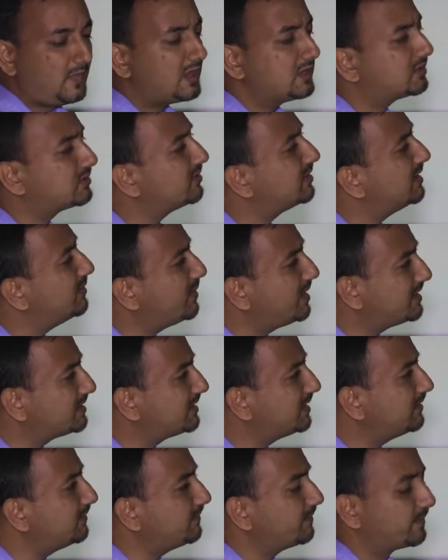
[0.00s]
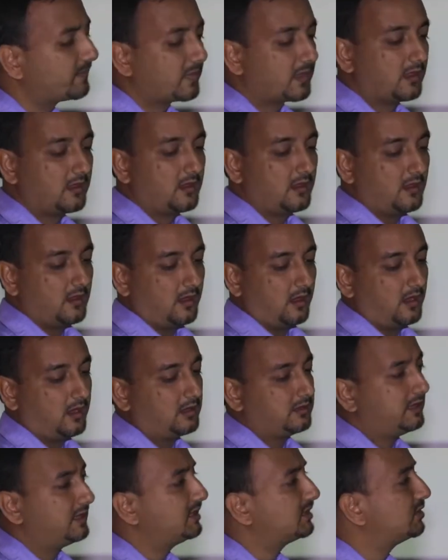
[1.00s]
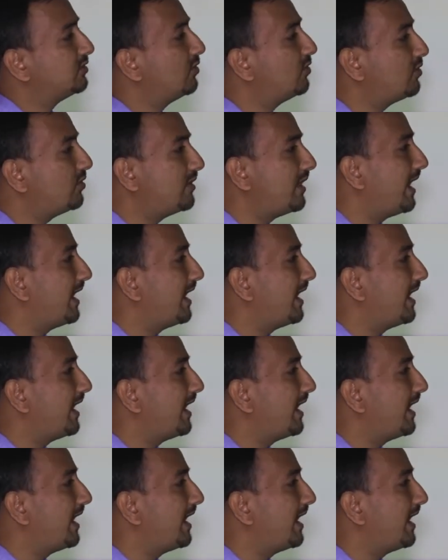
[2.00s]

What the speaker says: So imaging, there is no